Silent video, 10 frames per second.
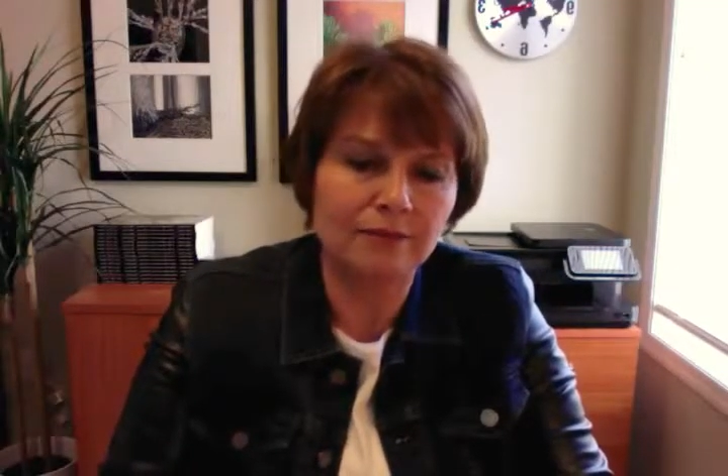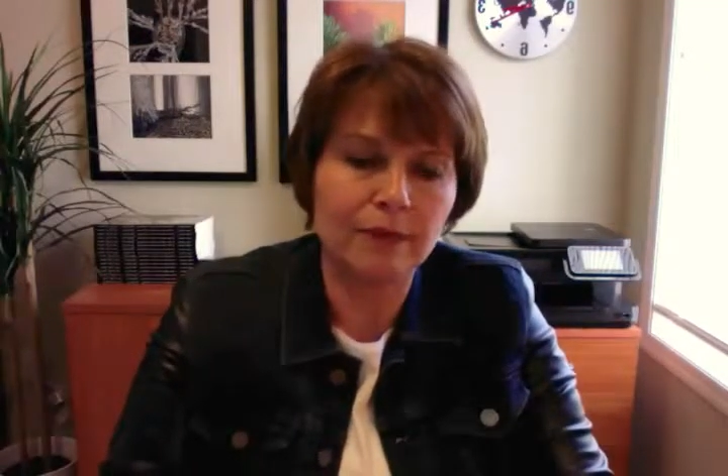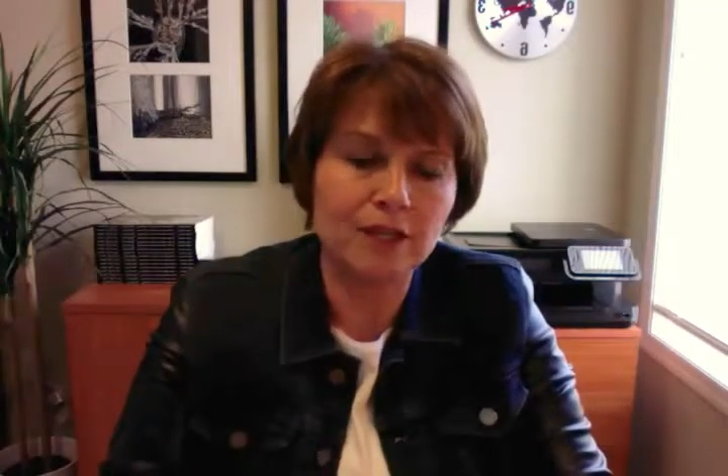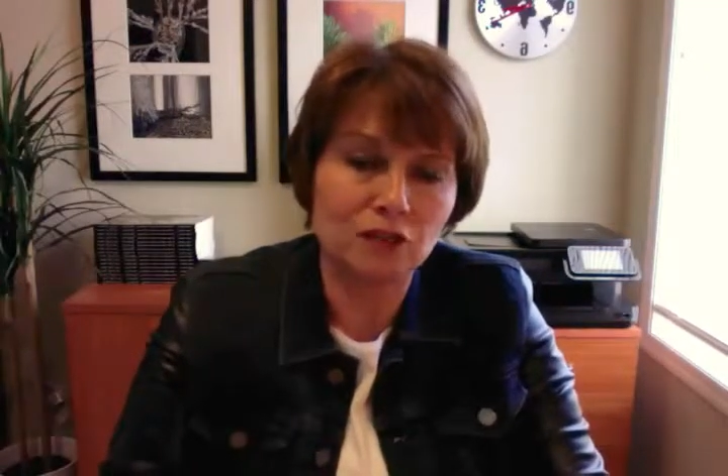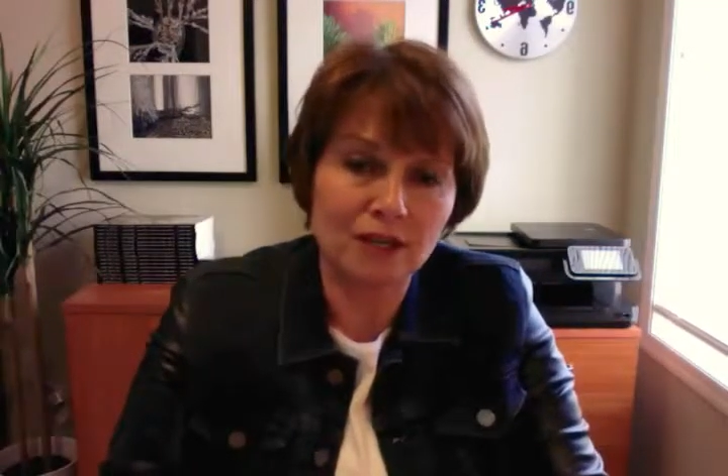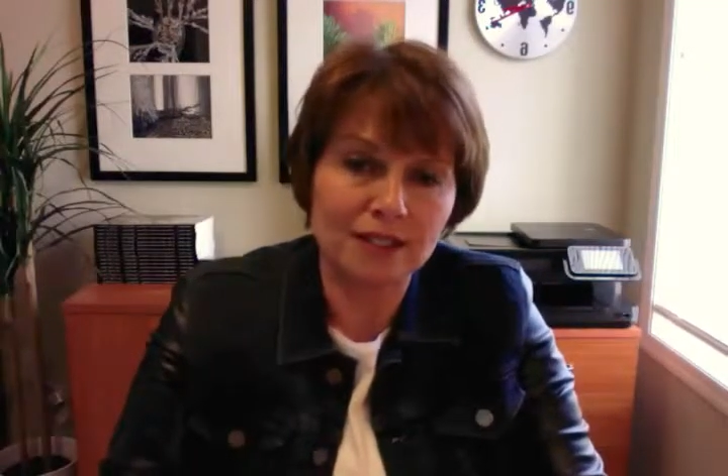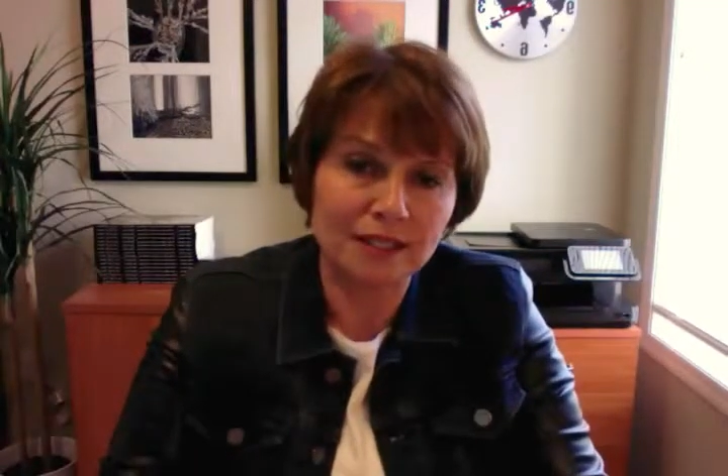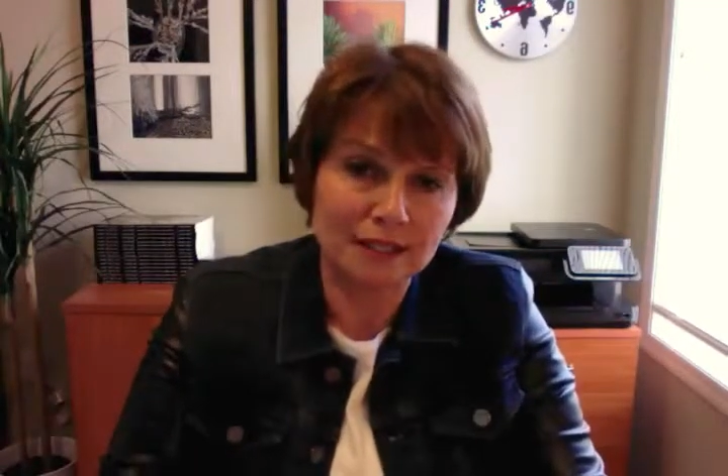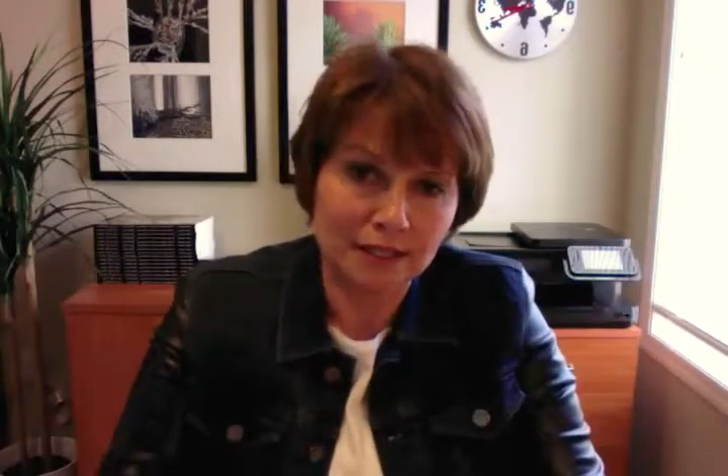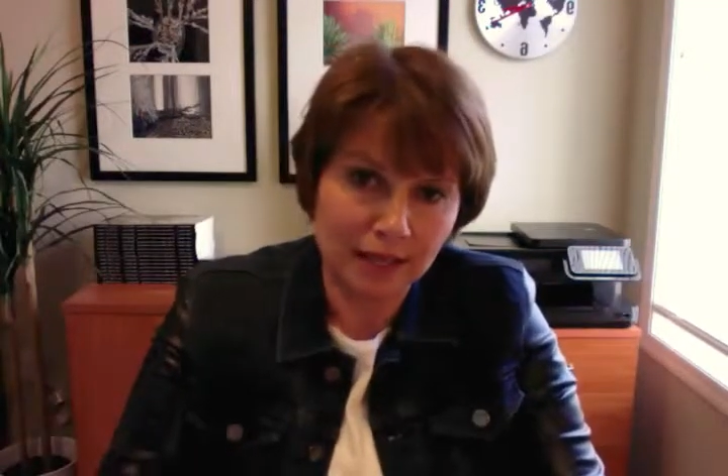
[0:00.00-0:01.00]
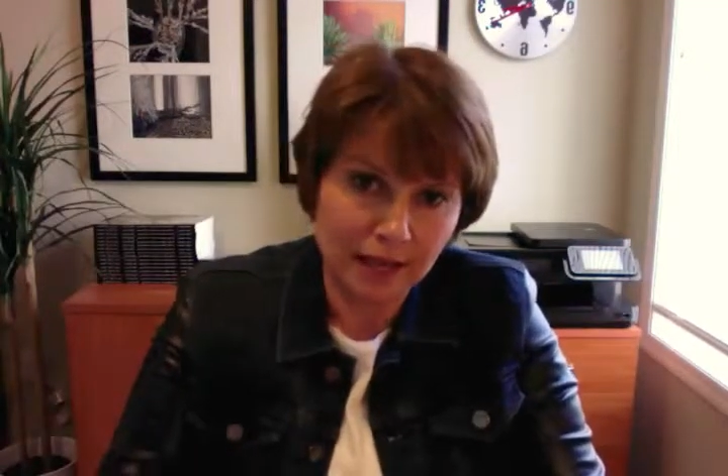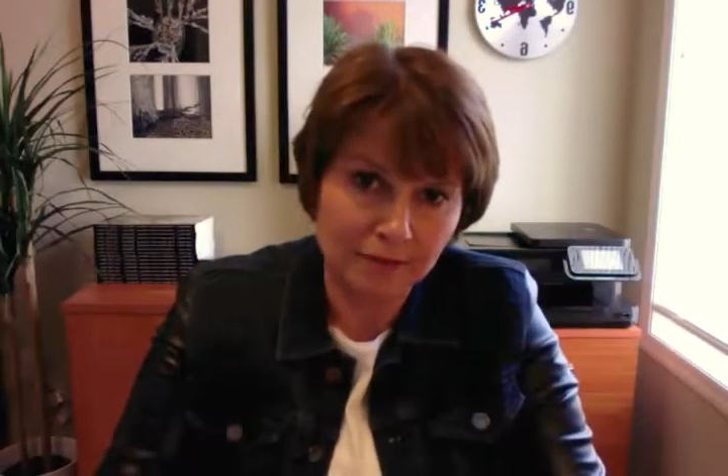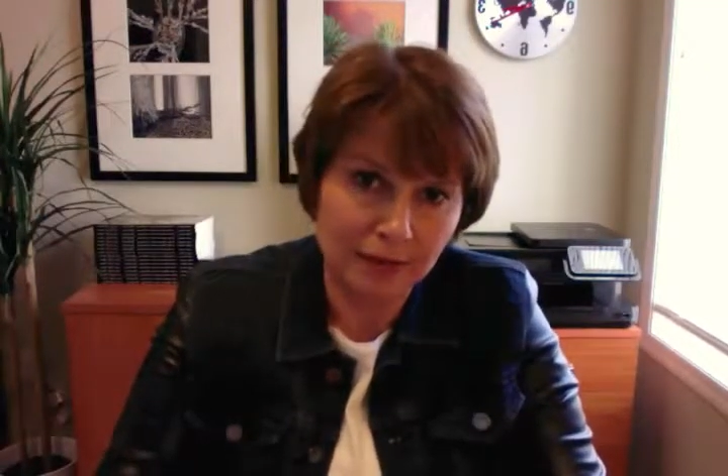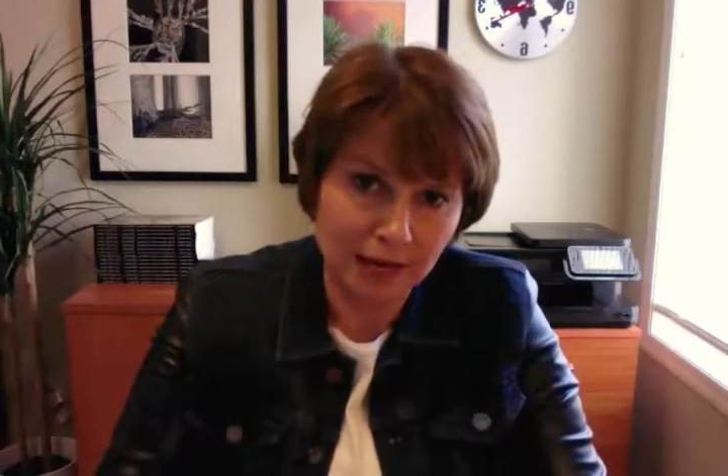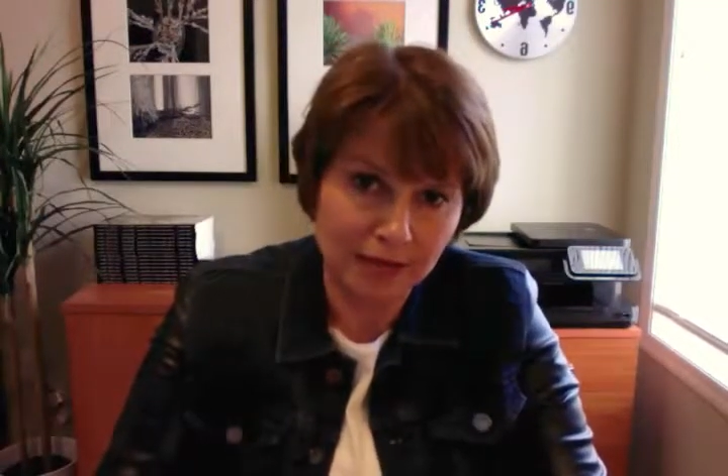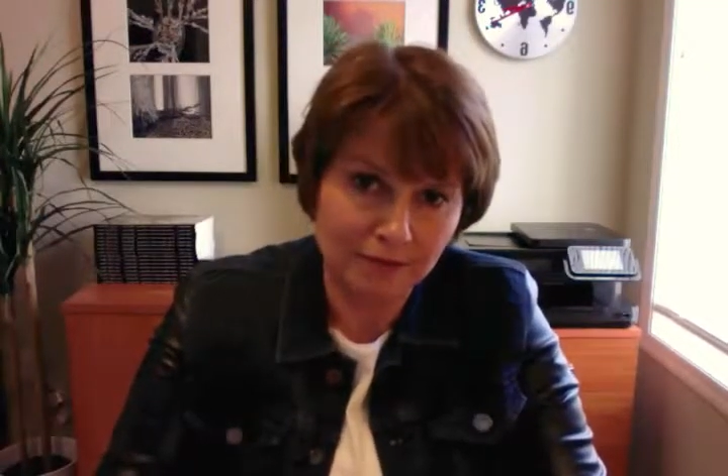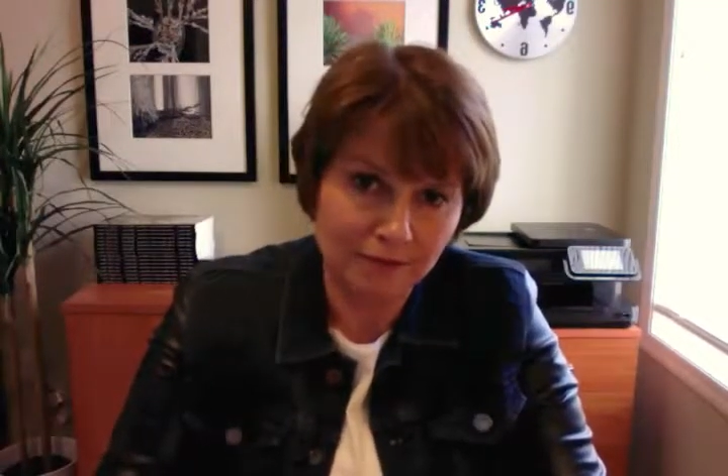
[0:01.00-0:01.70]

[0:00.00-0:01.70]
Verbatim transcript: by choices they made.